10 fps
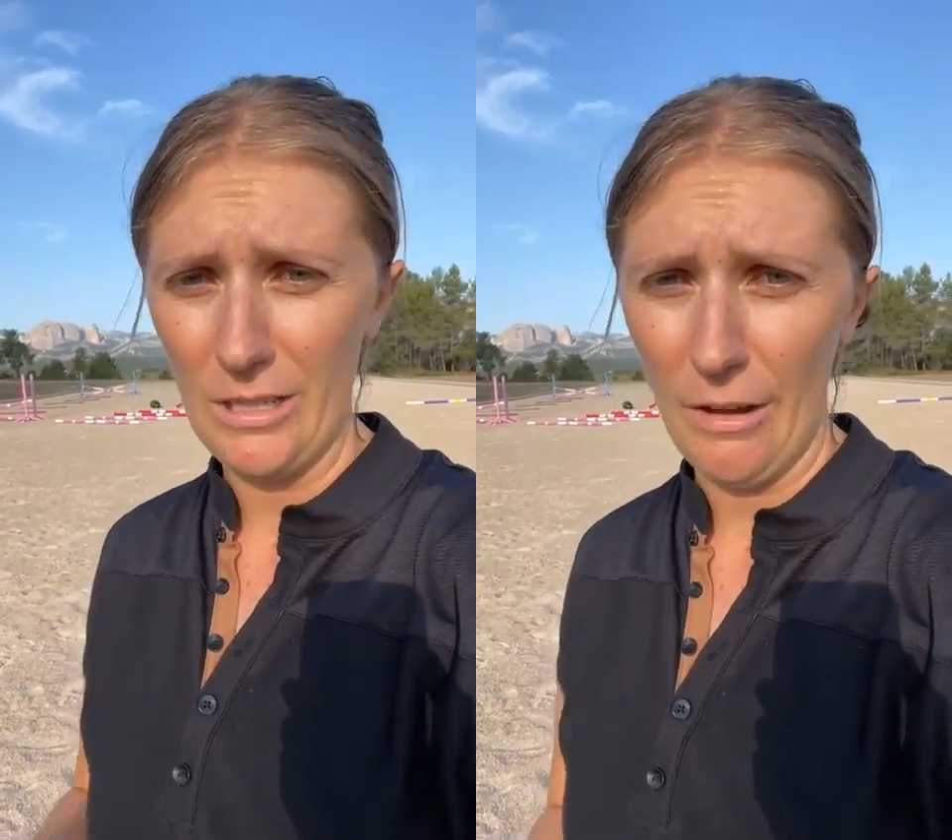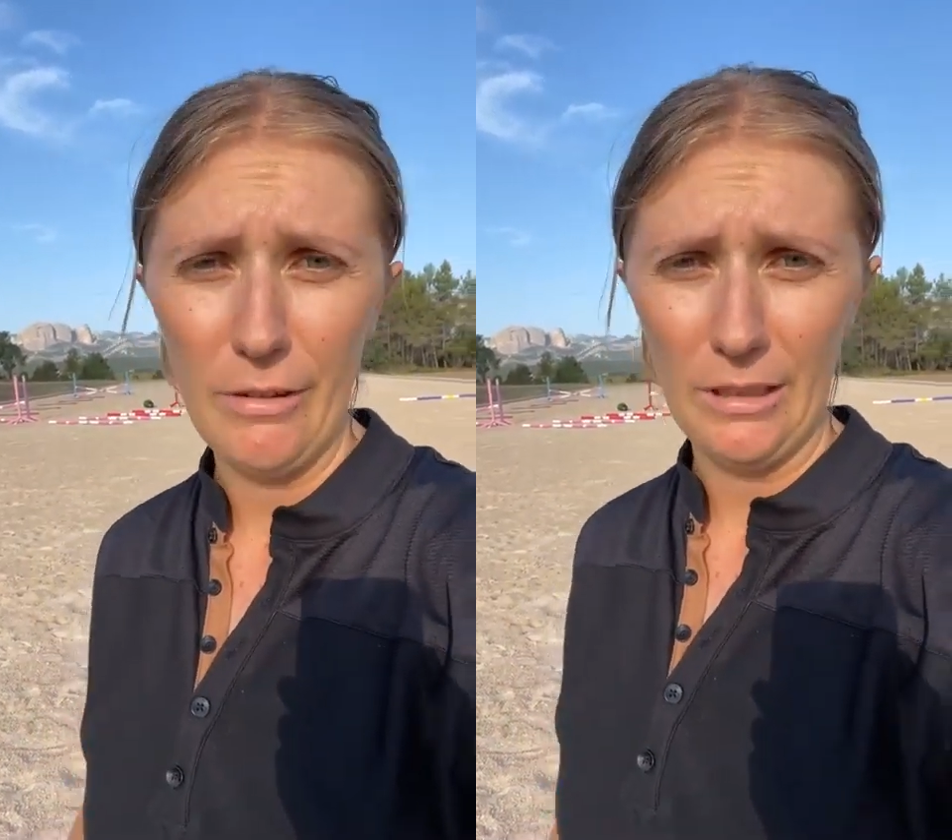
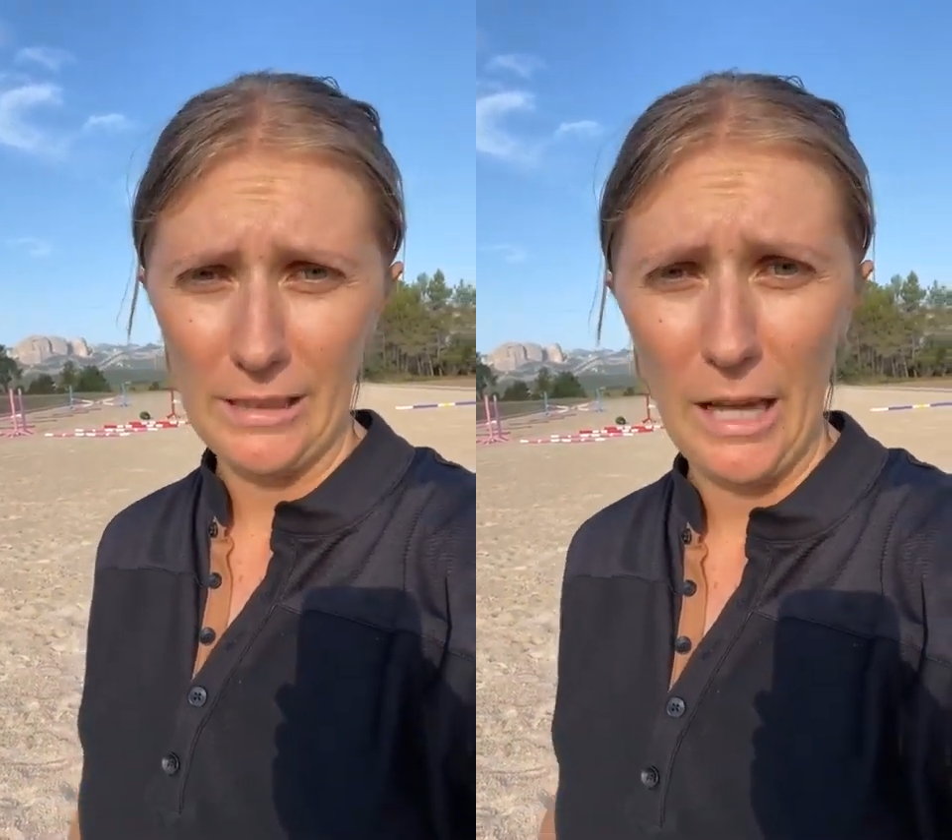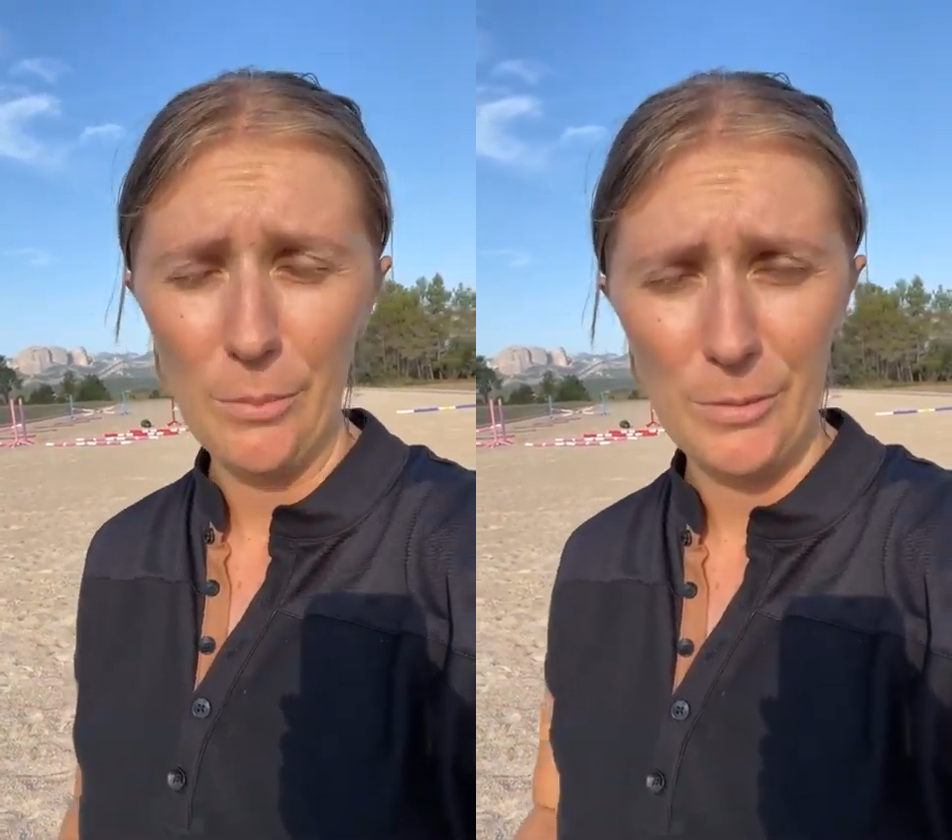it
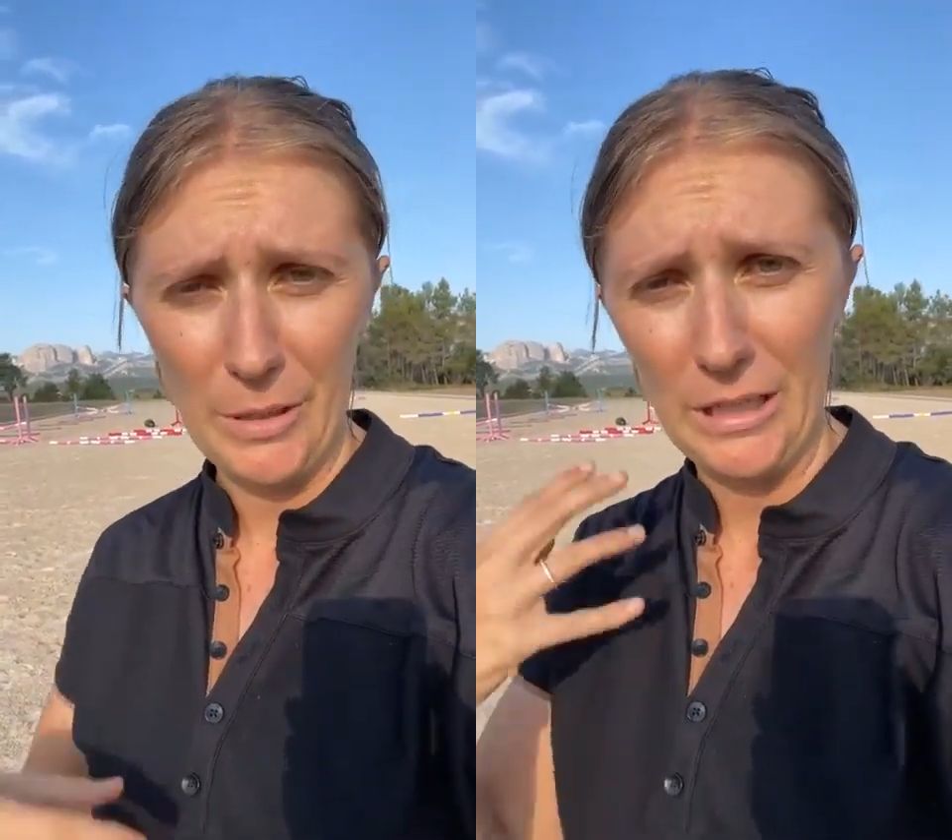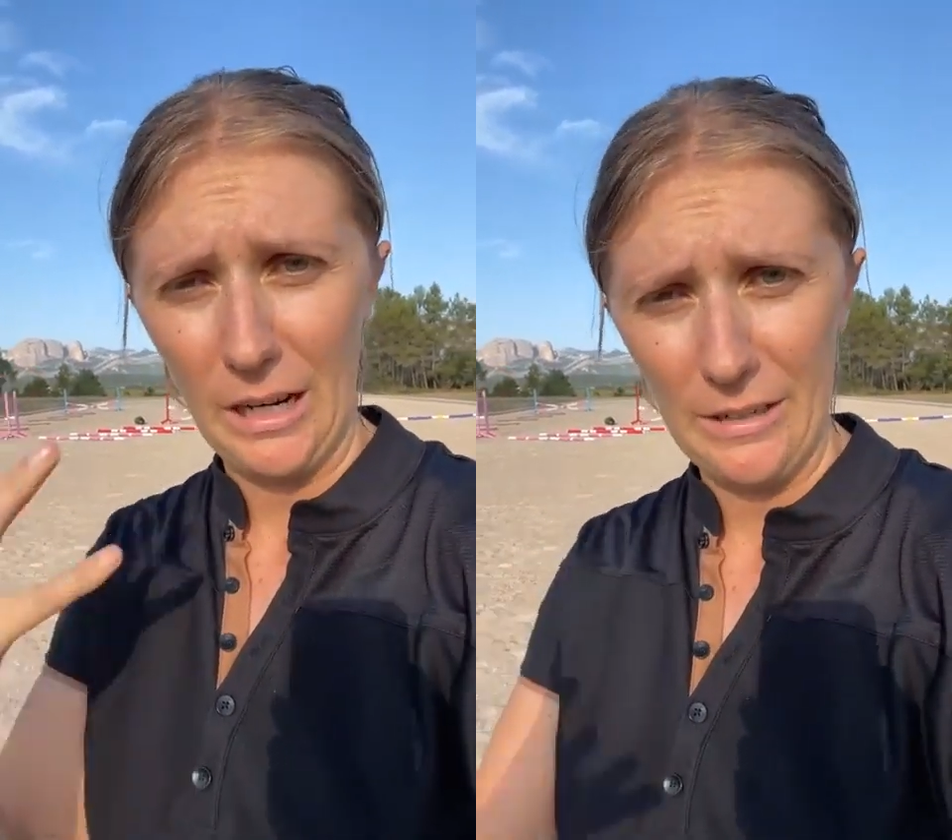definitely helps
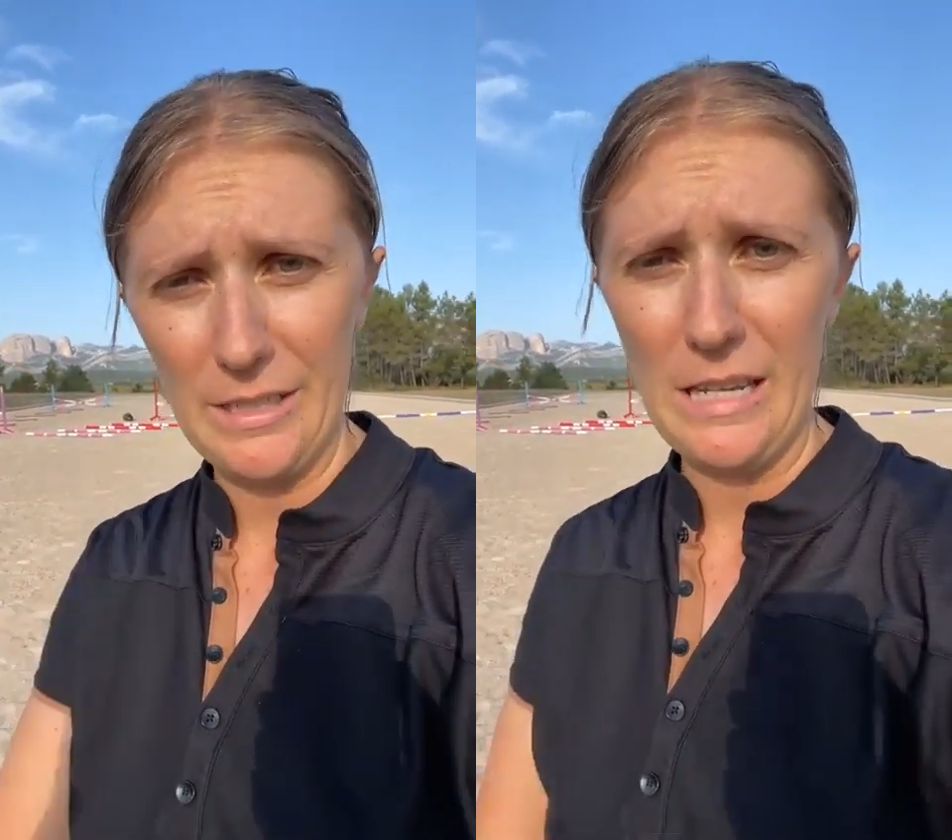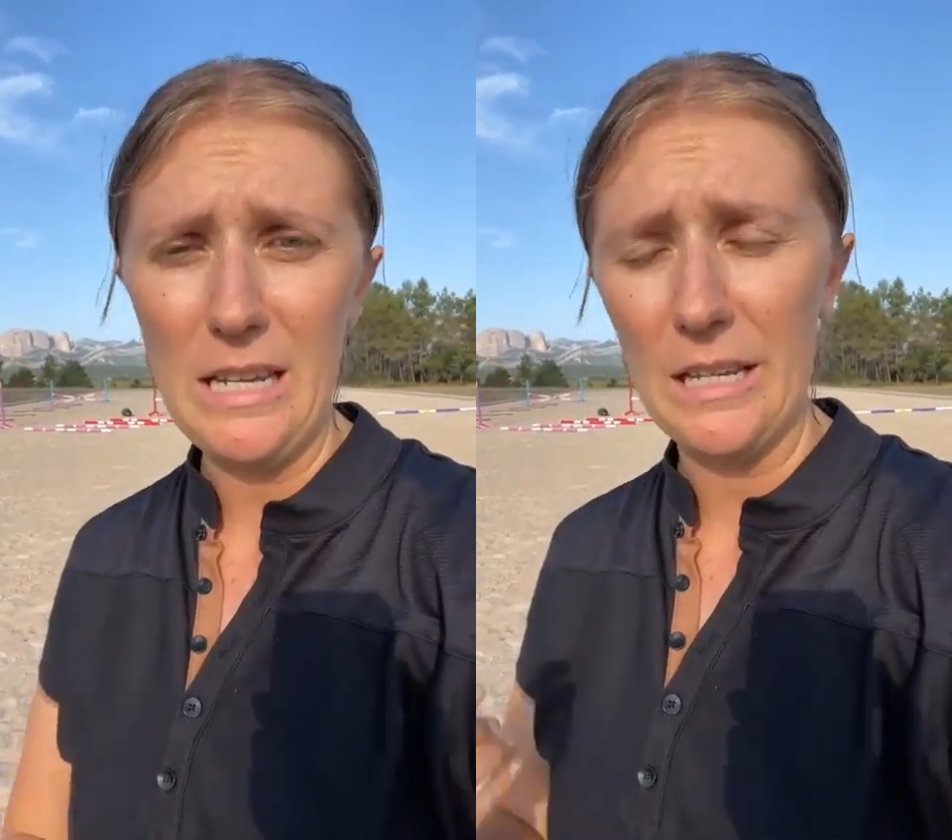me to kind of
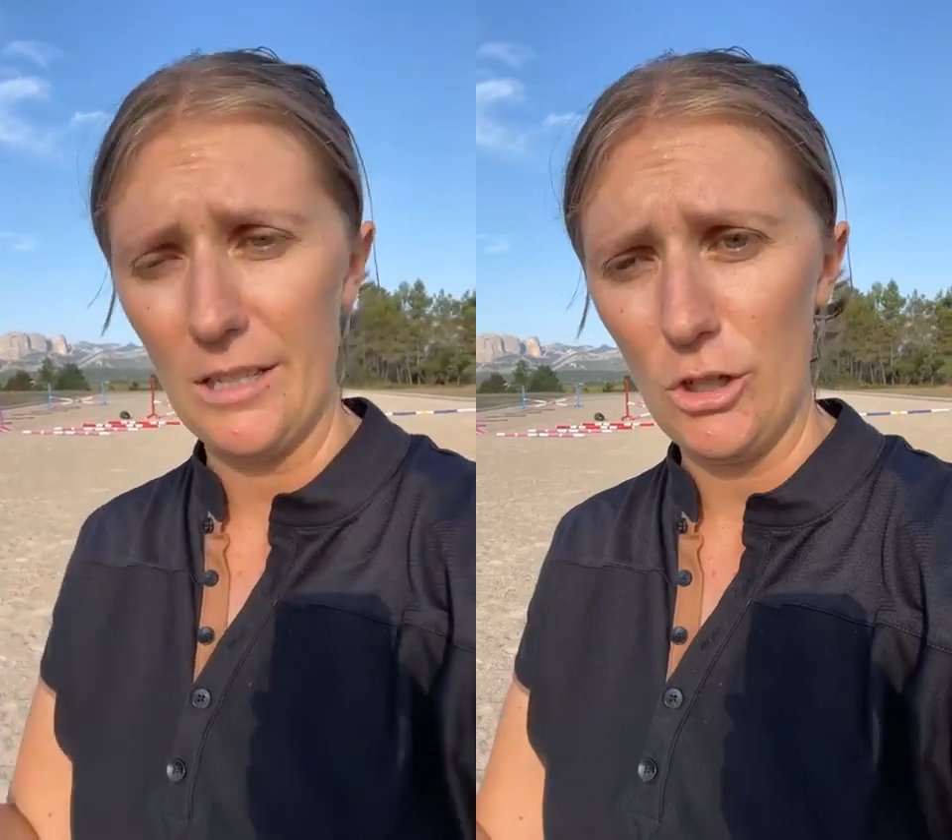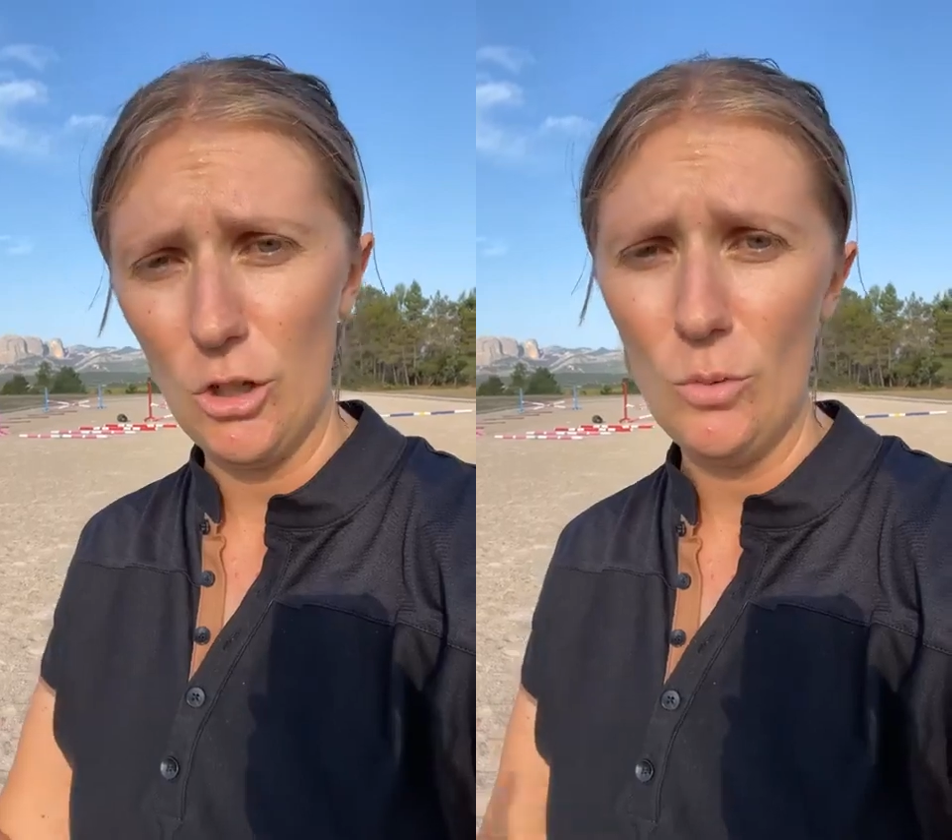see,
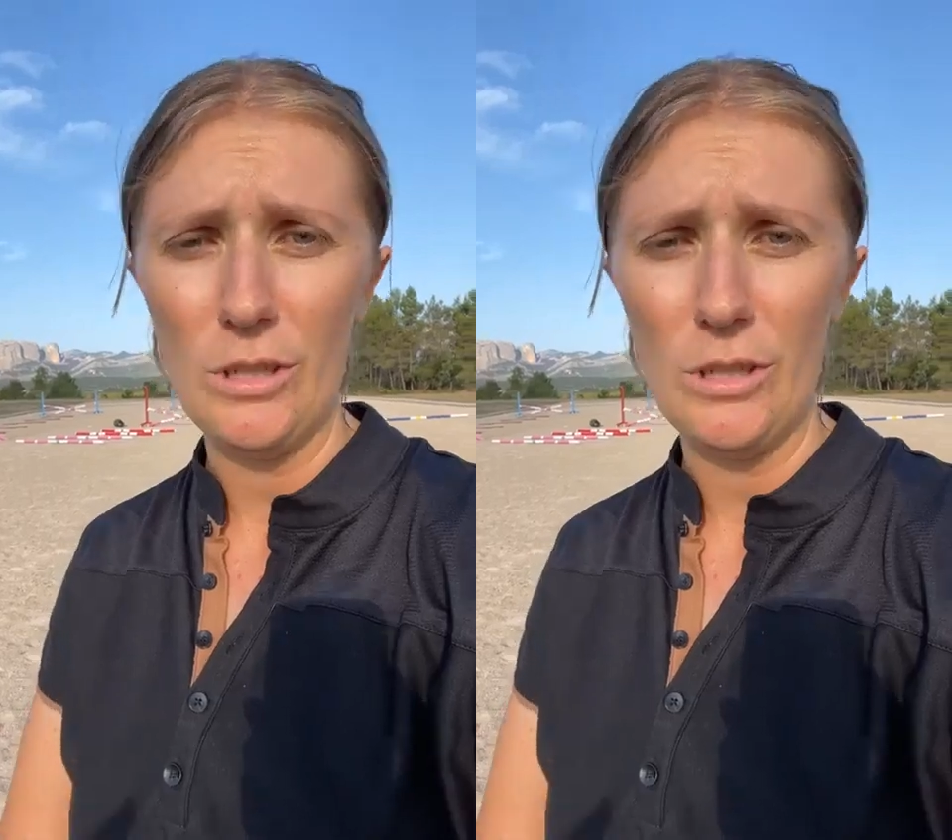is it you,